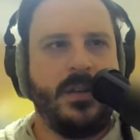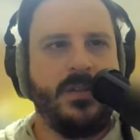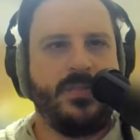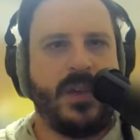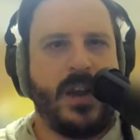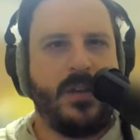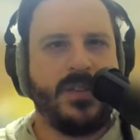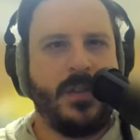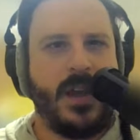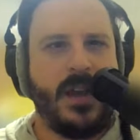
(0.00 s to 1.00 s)
Here's browse
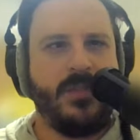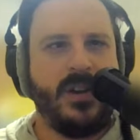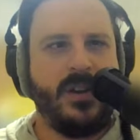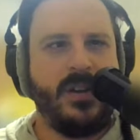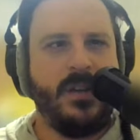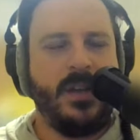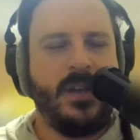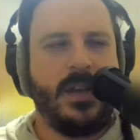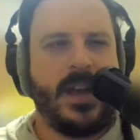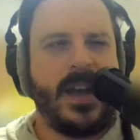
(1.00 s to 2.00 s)
library.
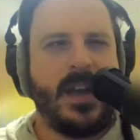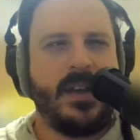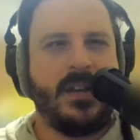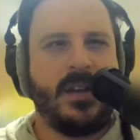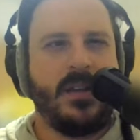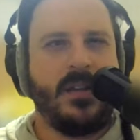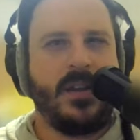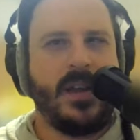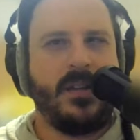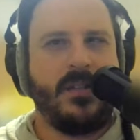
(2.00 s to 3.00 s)
And
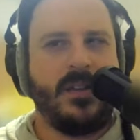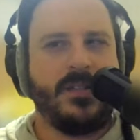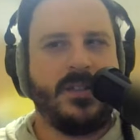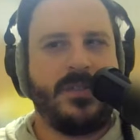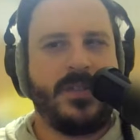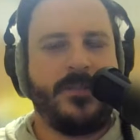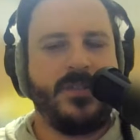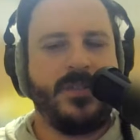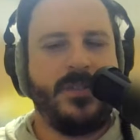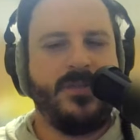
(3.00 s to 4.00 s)
again, it's at that
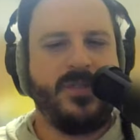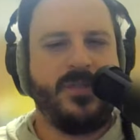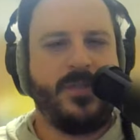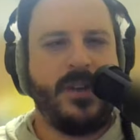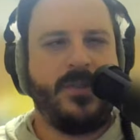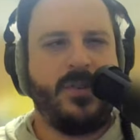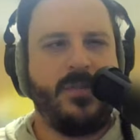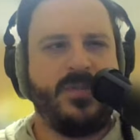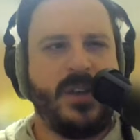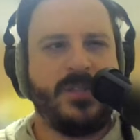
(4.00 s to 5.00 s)
first level. To the right of home
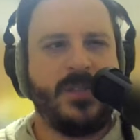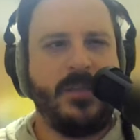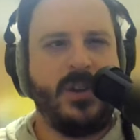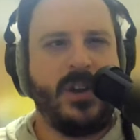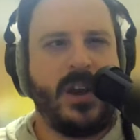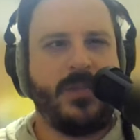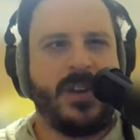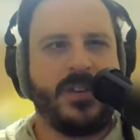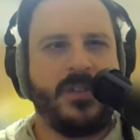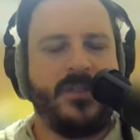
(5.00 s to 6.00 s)
is browse library. I
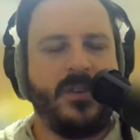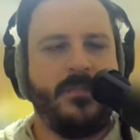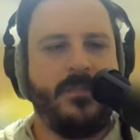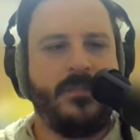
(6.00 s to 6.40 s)
press confirm.